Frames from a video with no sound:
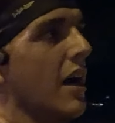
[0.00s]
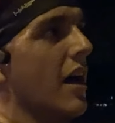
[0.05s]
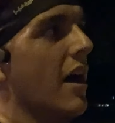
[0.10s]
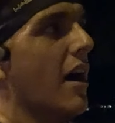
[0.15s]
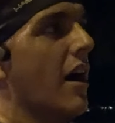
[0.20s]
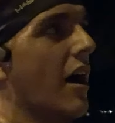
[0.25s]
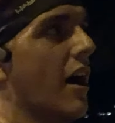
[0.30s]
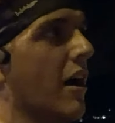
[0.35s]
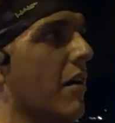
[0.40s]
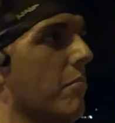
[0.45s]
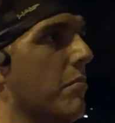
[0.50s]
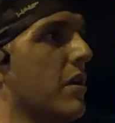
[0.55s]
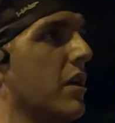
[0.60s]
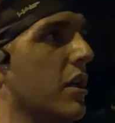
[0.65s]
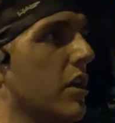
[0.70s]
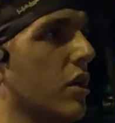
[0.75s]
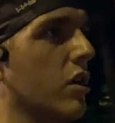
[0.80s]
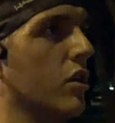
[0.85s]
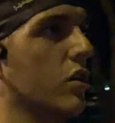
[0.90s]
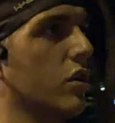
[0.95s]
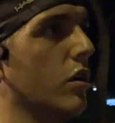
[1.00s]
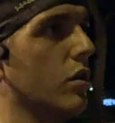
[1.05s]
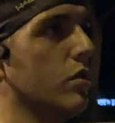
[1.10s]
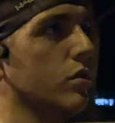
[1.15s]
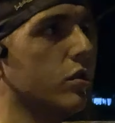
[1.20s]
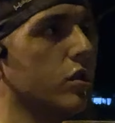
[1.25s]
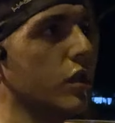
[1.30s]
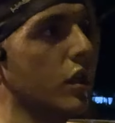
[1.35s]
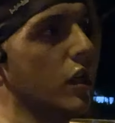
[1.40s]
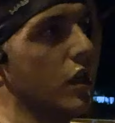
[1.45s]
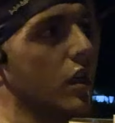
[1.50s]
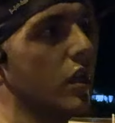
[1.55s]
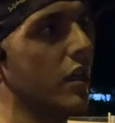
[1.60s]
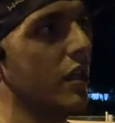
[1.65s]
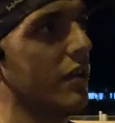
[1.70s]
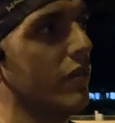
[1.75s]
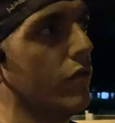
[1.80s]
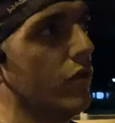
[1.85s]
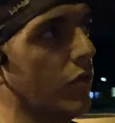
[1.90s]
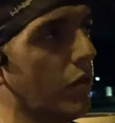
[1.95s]
Um, goes to
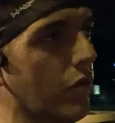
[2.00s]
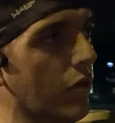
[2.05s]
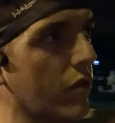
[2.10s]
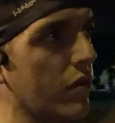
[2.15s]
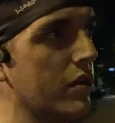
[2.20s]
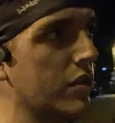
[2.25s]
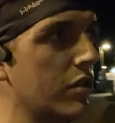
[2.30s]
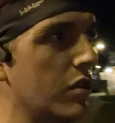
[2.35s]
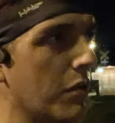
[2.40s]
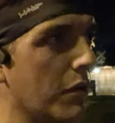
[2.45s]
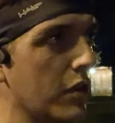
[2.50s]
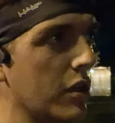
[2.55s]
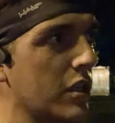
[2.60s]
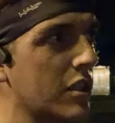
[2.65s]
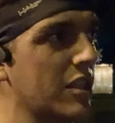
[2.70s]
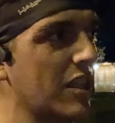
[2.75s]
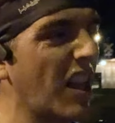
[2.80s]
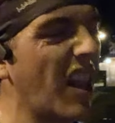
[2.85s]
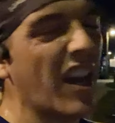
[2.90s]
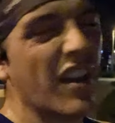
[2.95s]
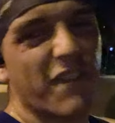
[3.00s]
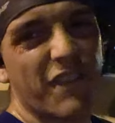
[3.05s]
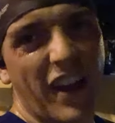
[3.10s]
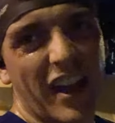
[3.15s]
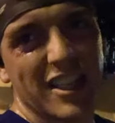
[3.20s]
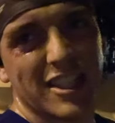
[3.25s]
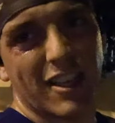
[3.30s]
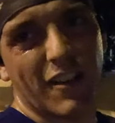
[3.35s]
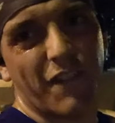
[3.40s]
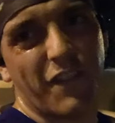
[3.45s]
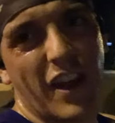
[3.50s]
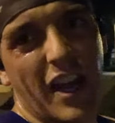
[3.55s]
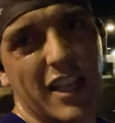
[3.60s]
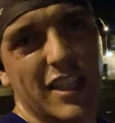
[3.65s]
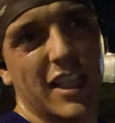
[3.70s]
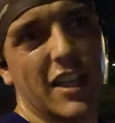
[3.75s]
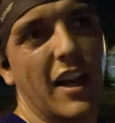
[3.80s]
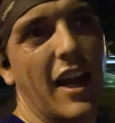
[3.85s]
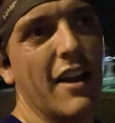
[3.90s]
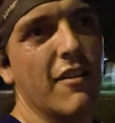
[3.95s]
solidifies the fact
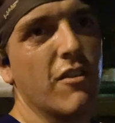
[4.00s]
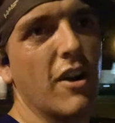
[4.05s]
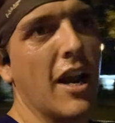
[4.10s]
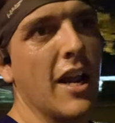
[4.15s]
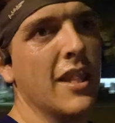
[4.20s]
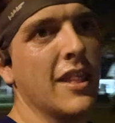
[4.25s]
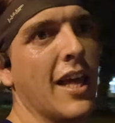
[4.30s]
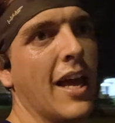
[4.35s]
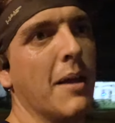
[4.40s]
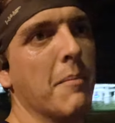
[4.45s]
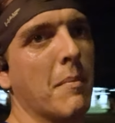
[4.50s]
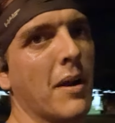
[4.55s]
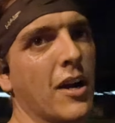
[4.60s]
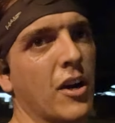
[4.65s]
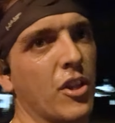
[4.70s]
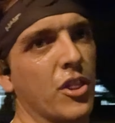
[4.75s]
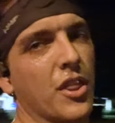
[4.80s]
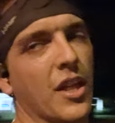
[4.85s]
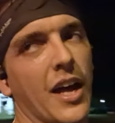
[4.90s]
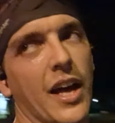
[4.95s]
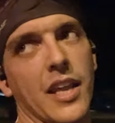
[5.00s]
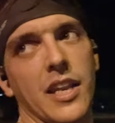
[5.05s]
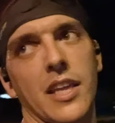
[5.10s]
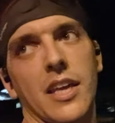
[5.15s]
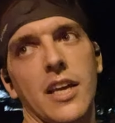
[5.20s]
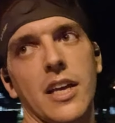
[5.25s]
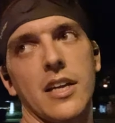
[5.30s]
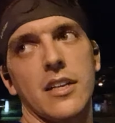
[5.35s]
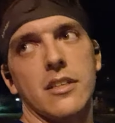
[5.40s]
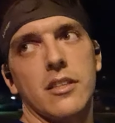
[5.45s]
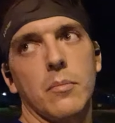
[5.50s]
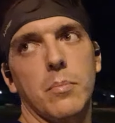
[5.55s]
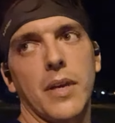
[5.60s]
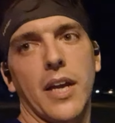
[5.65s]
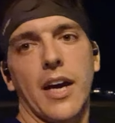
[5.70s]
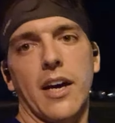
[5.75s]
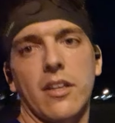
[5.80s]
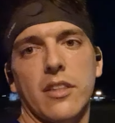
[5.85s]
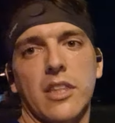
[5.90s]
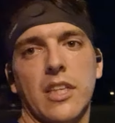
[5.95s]
that I ran that marathon to be
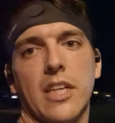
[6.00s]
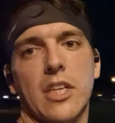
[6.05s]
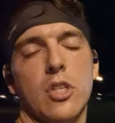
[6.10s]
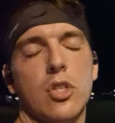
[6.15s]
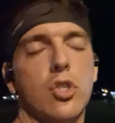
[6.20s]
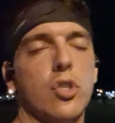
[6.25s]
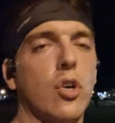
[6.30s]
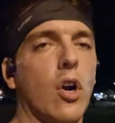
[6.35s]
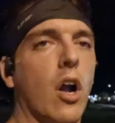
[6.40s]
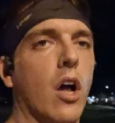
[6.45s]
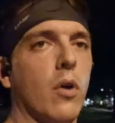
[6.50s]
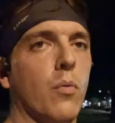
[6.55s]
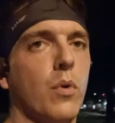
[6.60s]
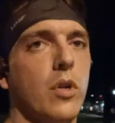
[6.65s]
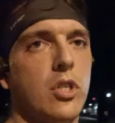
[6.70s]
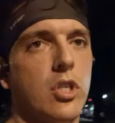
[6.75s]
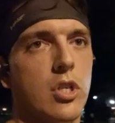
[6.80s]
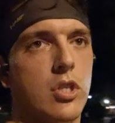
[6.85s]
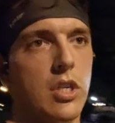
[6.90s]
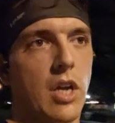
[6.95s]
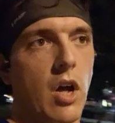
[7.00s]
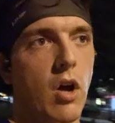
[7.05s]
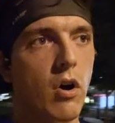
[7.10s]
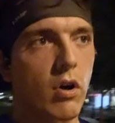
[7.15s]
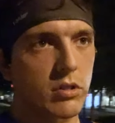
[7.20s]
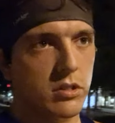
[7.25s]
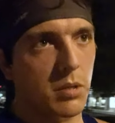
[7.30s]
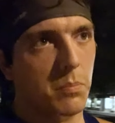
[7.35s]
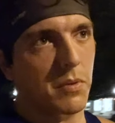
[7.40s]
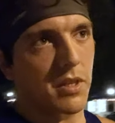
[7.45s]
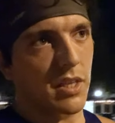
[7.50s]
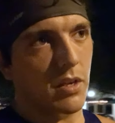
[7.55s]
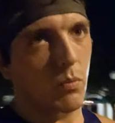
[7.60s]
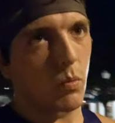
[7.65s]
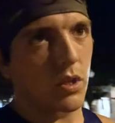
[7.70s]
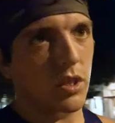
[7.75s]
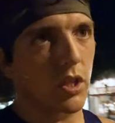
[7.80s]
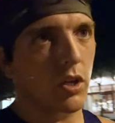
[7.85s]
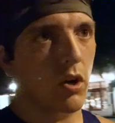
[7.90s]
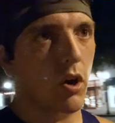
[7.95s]
healthy and strong, which is ultimately
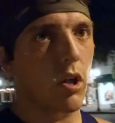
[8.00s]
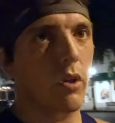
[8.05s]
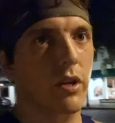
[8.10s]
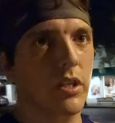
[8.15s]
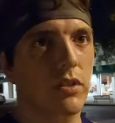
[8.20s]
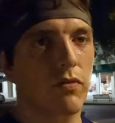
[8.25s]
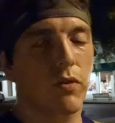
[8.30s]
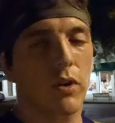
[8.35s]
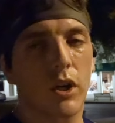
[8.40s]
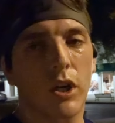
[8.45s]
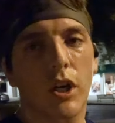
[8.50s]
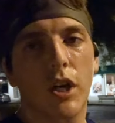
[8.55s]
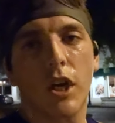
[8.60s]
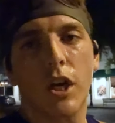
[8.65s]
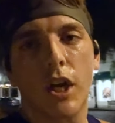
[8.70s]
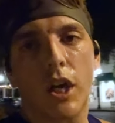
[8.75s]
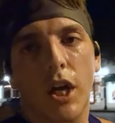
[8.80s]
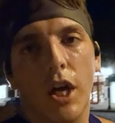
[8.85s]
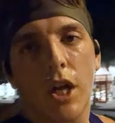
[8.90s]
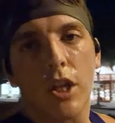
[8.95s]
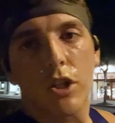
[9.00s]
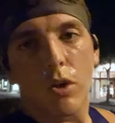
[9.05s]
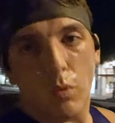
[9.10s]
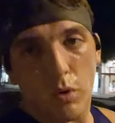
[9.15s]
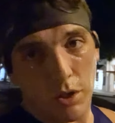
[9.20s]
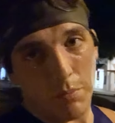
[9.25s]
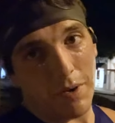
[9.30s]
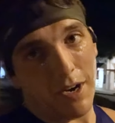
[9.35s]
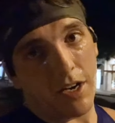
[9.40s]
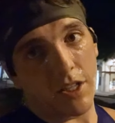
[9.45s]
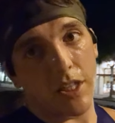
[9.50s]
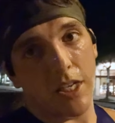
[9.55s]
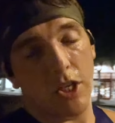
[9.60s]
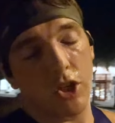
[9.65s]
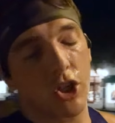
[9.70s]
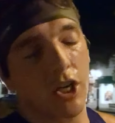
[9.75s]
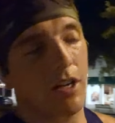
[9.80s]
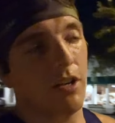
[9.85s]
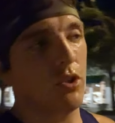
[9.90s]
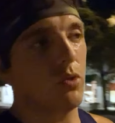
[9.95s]
what the goal is for the World
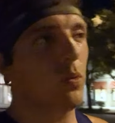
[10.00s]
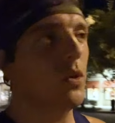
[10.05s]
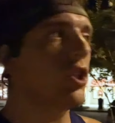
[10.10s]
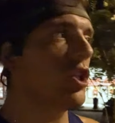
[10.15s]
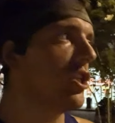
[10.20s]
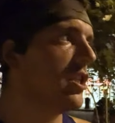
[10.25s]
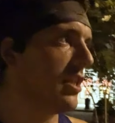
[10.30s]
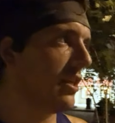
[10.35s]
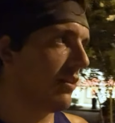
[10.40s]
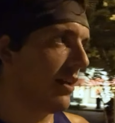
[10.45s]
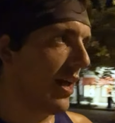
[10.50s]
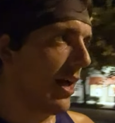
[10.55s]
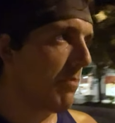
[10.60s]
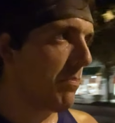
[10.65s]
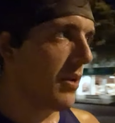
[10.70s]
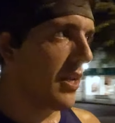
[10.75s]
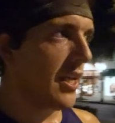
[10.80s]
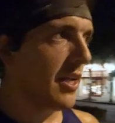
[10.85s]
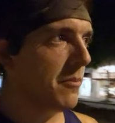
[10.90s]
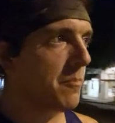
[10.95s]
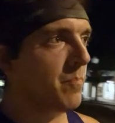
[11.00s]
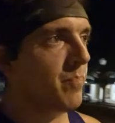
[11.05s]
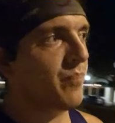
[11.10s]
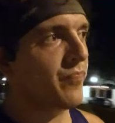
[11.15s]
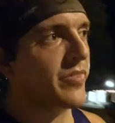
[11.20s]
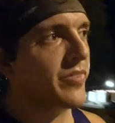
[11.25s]
Marathon Challenge, which is still happening.